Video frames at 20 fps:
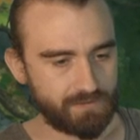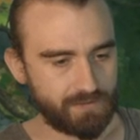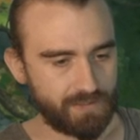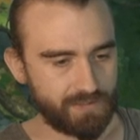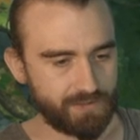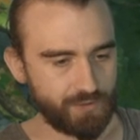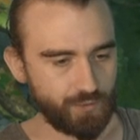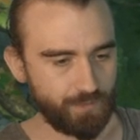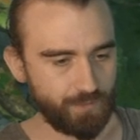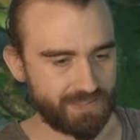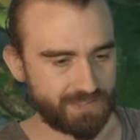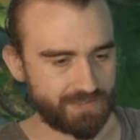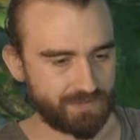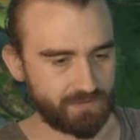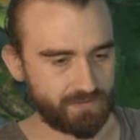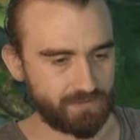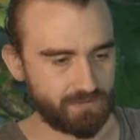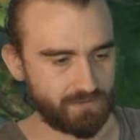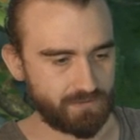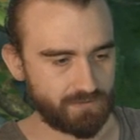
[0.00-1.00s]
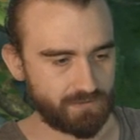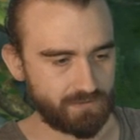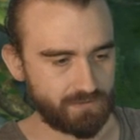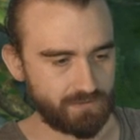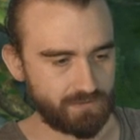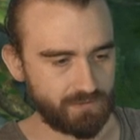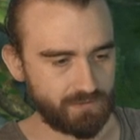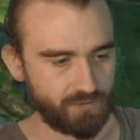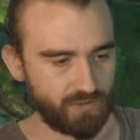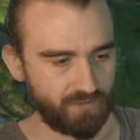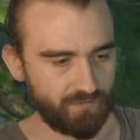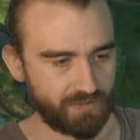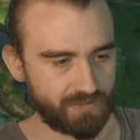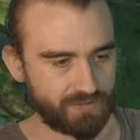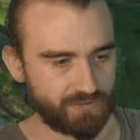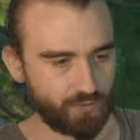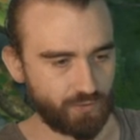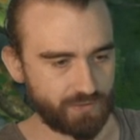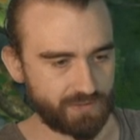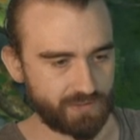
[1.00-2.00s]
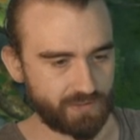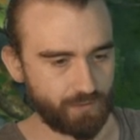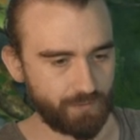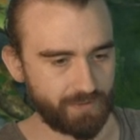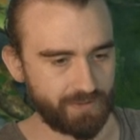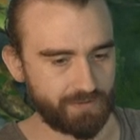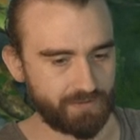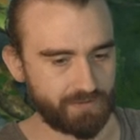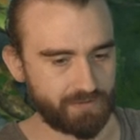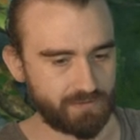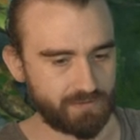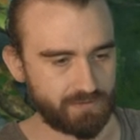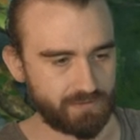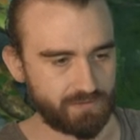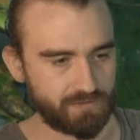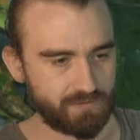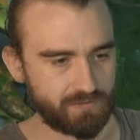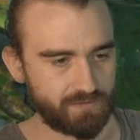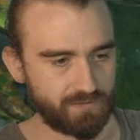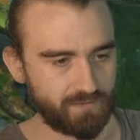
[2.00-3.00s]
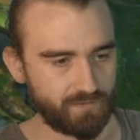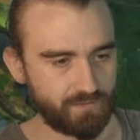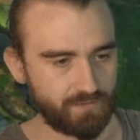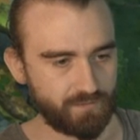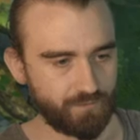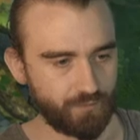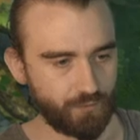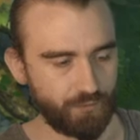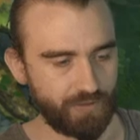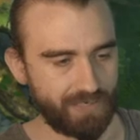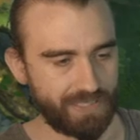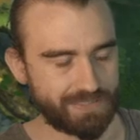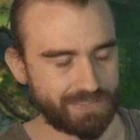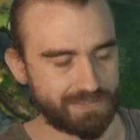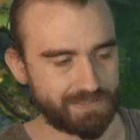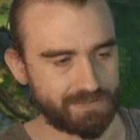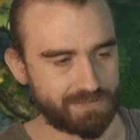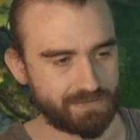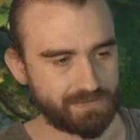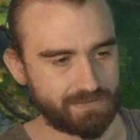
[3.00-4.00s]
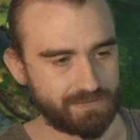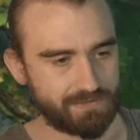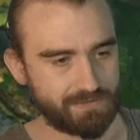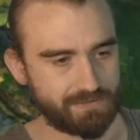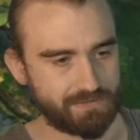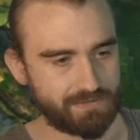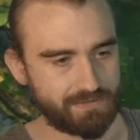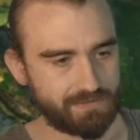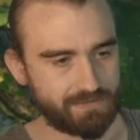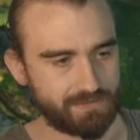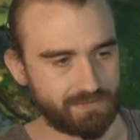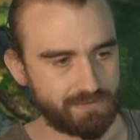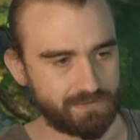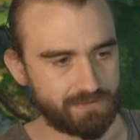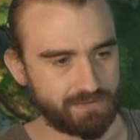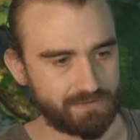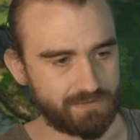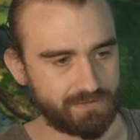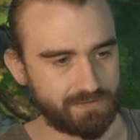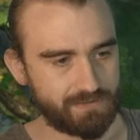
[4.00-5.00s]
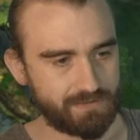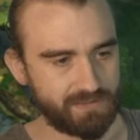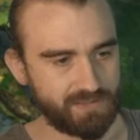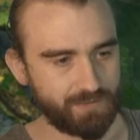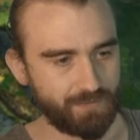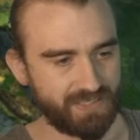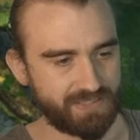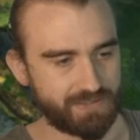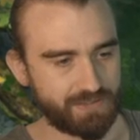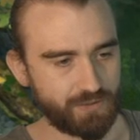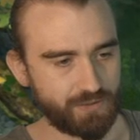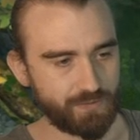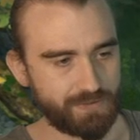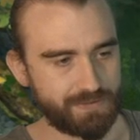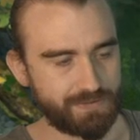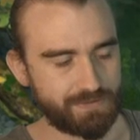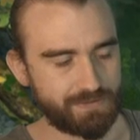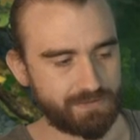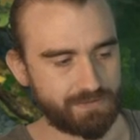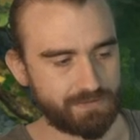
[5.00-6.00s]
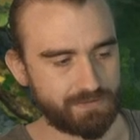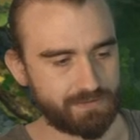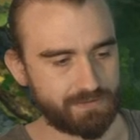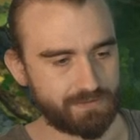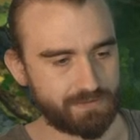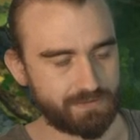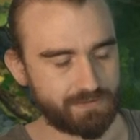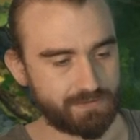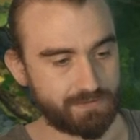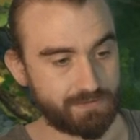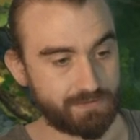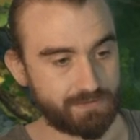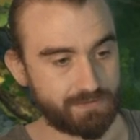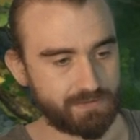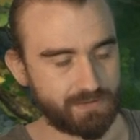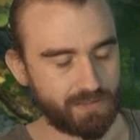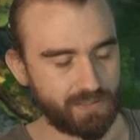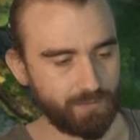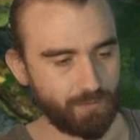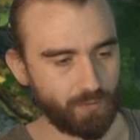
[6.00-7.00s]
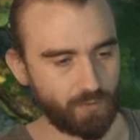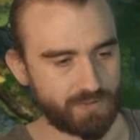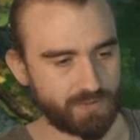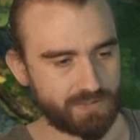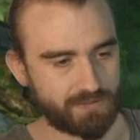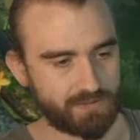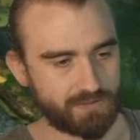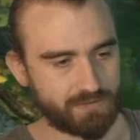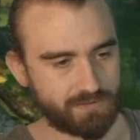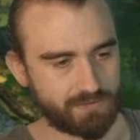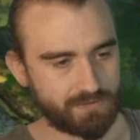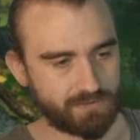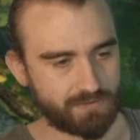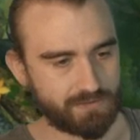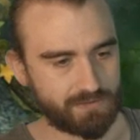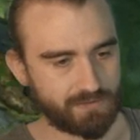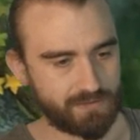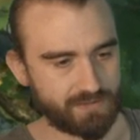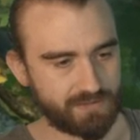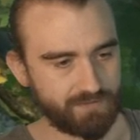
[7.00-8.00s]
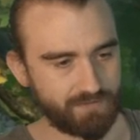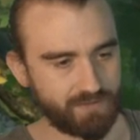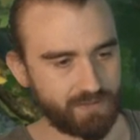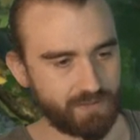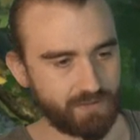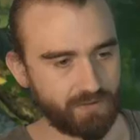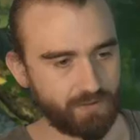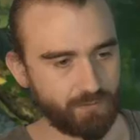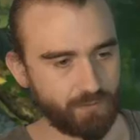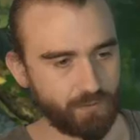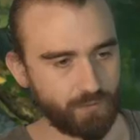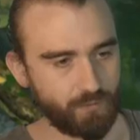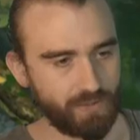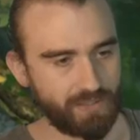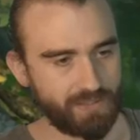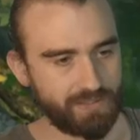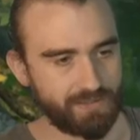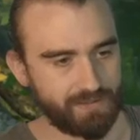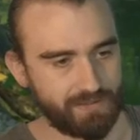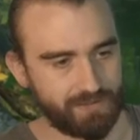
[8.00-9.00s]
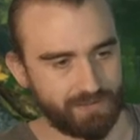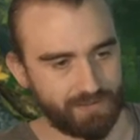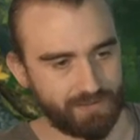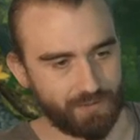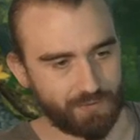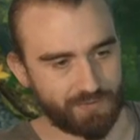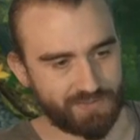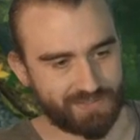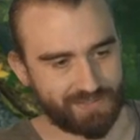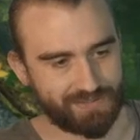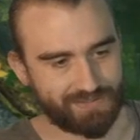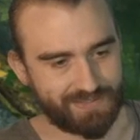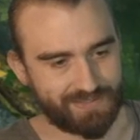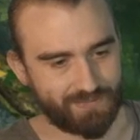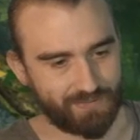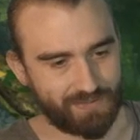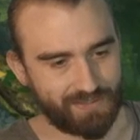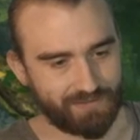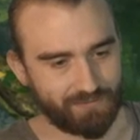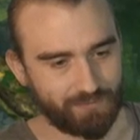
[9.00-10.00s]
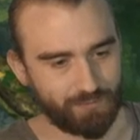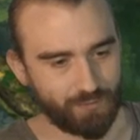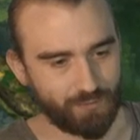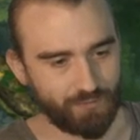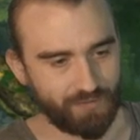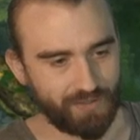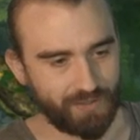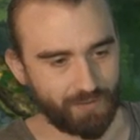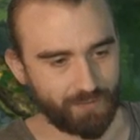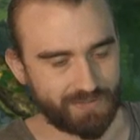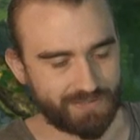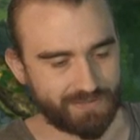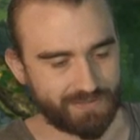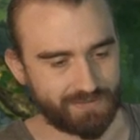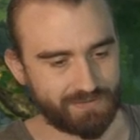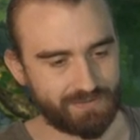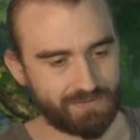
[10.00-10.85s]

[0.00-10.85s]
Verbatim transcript: Hey, you, mister. You have an Atrata coming here. For your head. Evasion Druid. He blocks. He cared more. Well, he knows that this will get removed anyways.